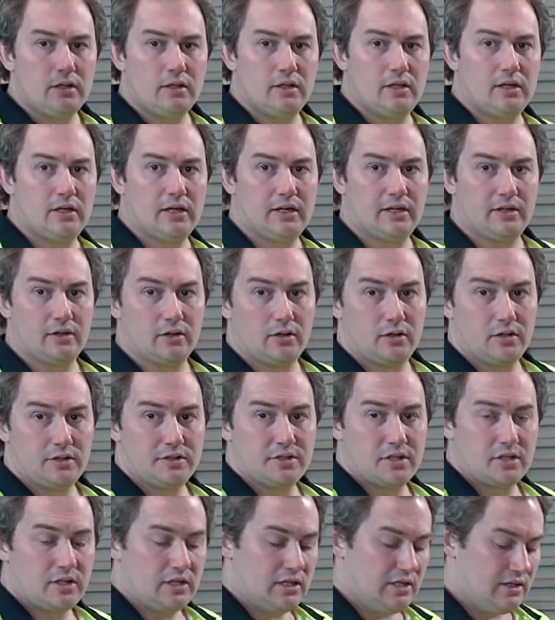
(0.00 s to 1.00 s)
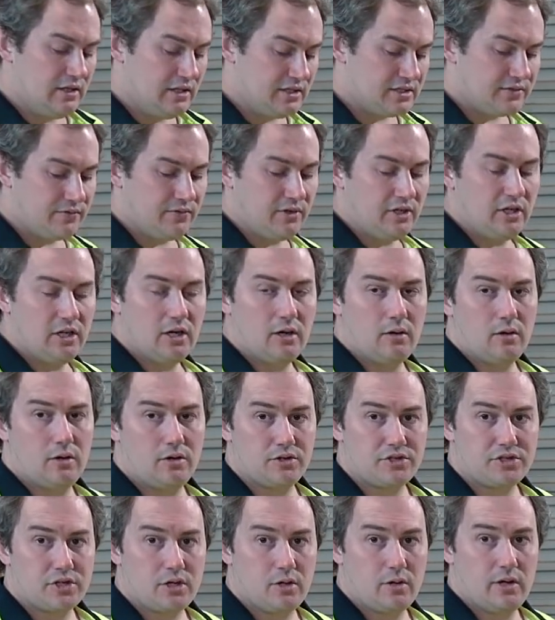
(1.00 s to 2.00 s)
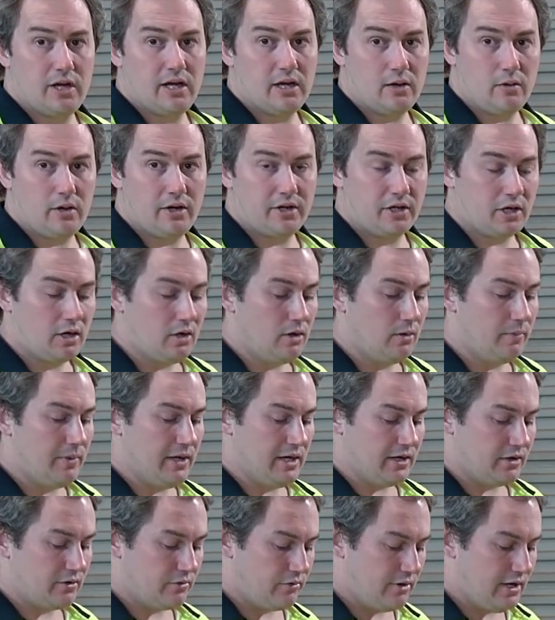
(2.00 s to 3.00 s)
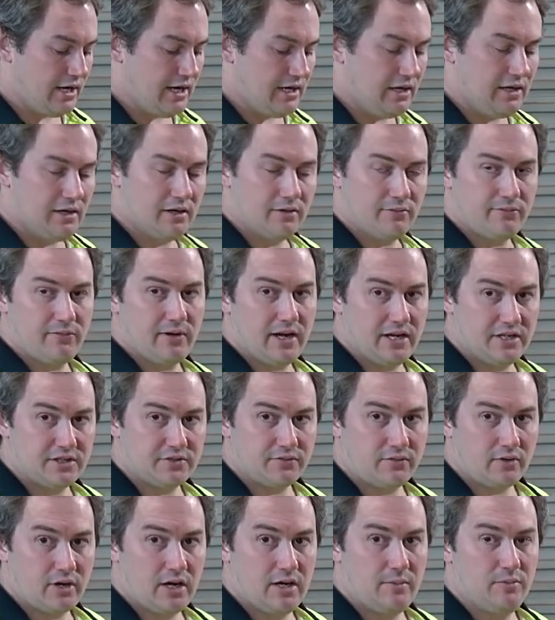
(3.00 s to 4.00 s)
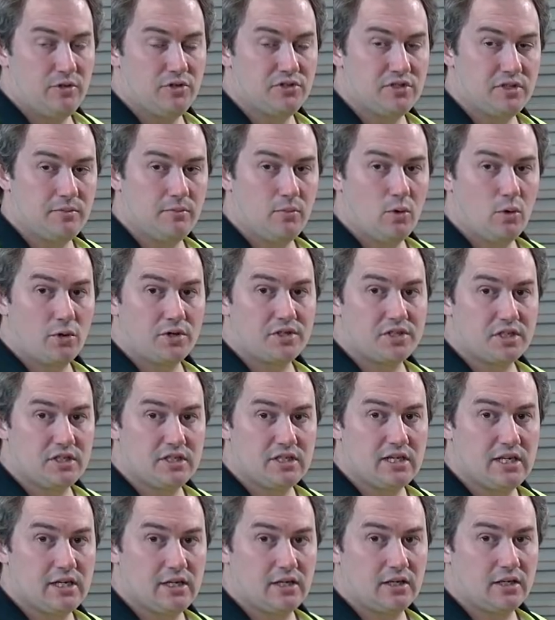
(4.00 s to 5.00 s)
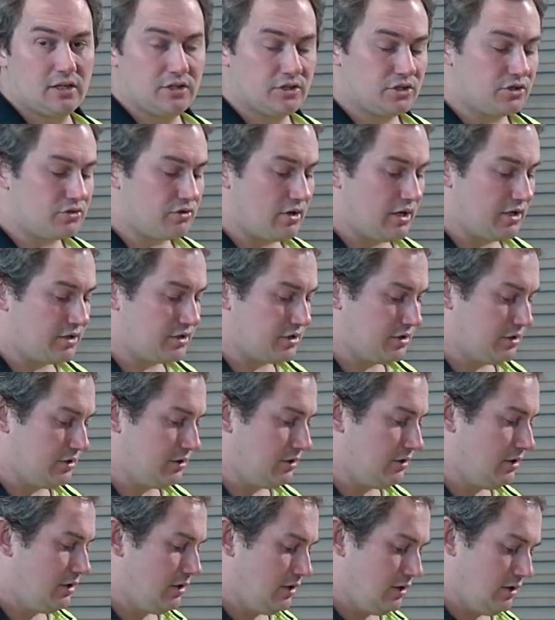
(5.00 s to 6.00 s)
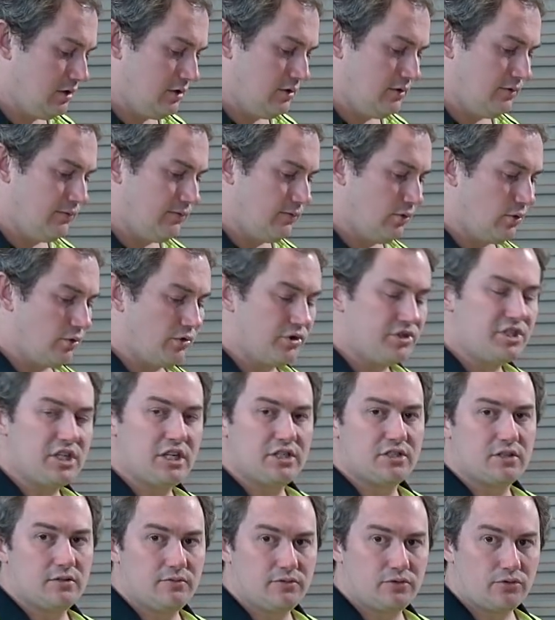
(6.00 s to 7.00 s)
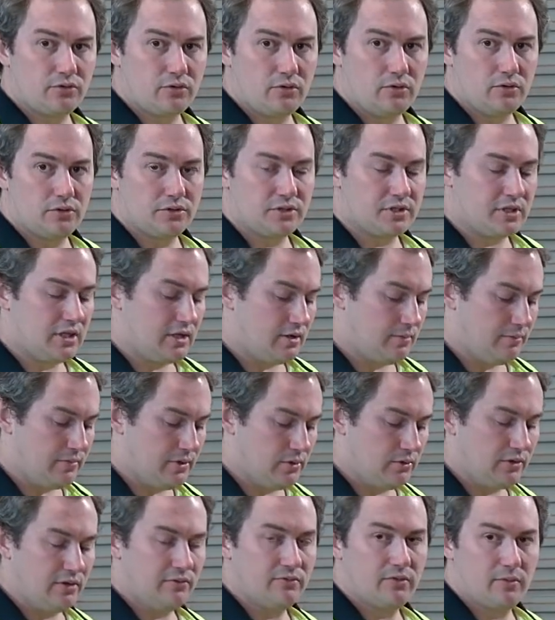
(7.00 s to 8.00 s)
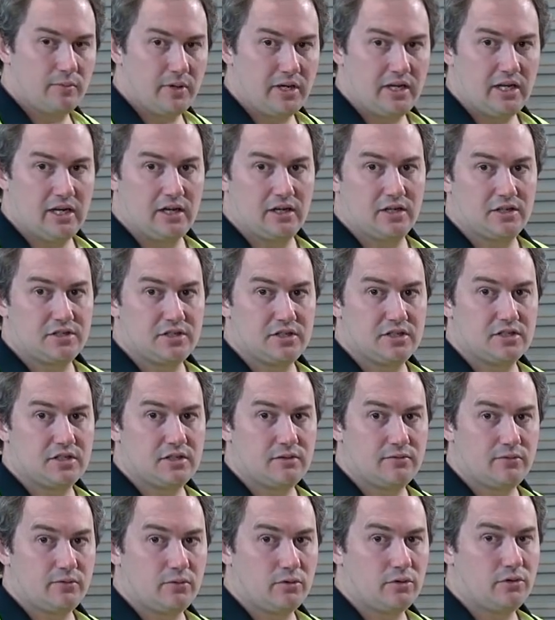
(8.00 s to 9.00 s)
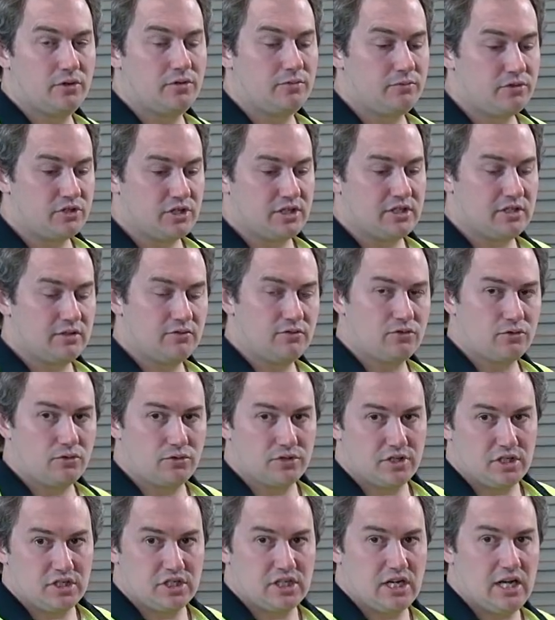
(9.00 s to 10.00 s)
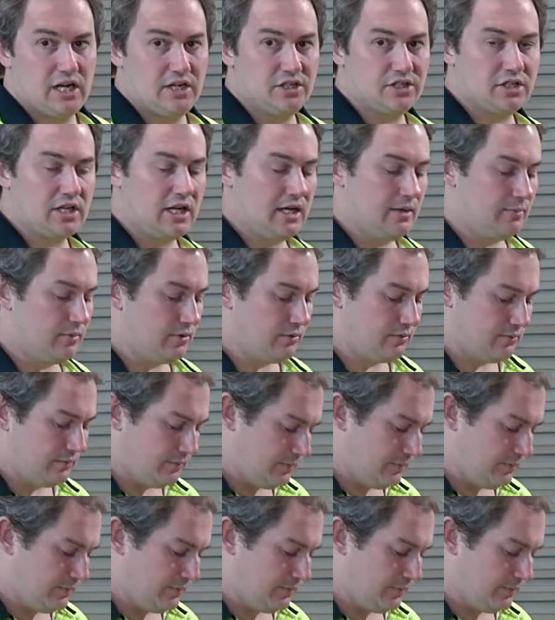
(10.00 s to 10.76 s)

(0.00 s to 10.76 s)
G'day guys, in this video I'll show how I go about creating a face frame using mortise and tenon construction for a chest of drawers that I'm building for my younger sister for a chest of drawers and change table